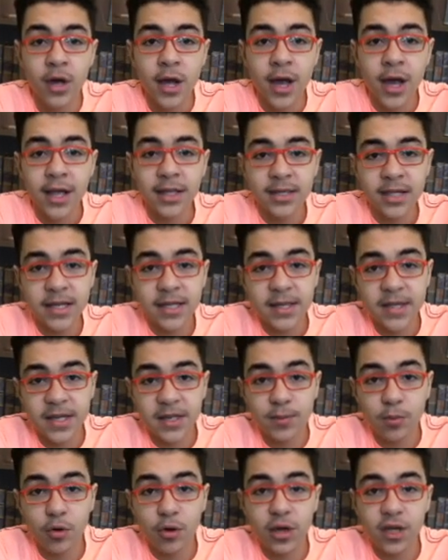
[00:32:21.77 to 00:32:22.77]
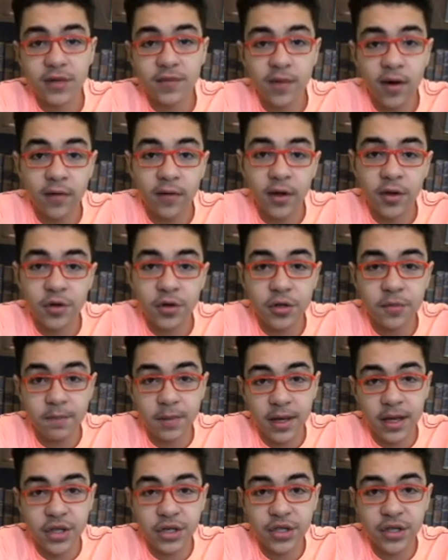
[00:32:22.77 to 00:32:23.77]
Since this book is 500
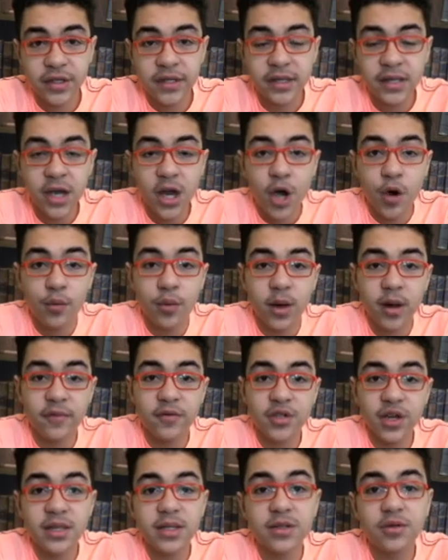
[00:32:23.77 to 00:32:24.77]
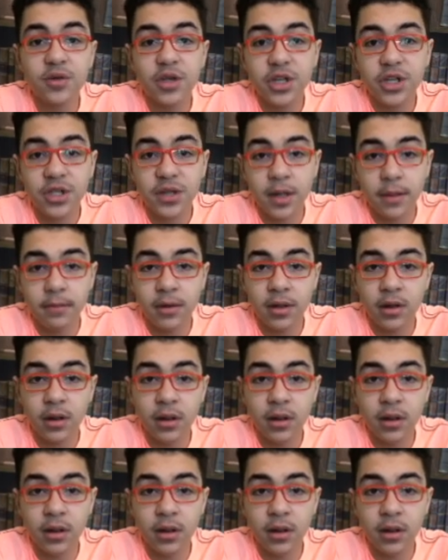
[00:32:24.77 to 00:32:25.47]
pages, we have just reached the middle.